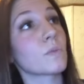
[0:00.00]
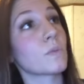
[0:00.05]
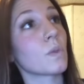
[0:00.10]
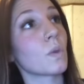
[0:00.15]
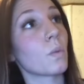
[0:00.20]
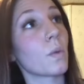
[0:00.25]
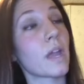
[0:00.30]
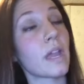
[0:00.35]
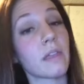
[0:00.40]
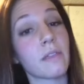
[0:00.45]

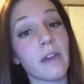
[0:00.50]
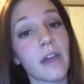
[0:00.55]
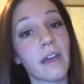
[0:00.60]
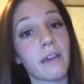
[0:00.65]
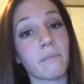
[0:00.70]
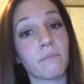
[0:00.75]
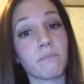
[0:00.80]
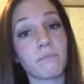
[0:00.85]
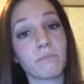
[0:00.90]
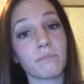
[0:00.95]
the way
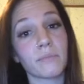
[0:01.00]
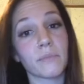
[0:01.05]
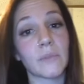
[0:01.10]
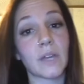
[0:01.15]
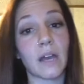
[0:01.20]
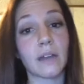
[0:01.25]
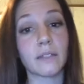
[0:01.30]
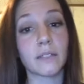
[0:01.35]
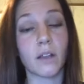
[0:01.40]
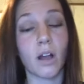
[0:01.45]
that
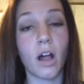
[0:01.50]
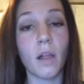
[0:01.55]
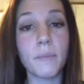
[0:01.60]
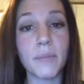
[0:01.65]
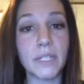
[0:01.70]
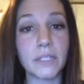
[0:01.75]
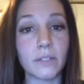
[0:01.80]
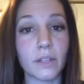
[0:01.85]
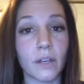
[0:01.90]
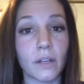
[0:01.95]
God's called
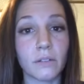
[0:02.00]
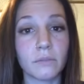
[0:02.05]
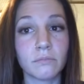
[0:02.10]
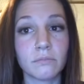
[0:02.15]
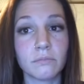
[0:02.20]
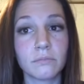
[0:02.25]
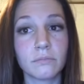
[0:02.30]
me to.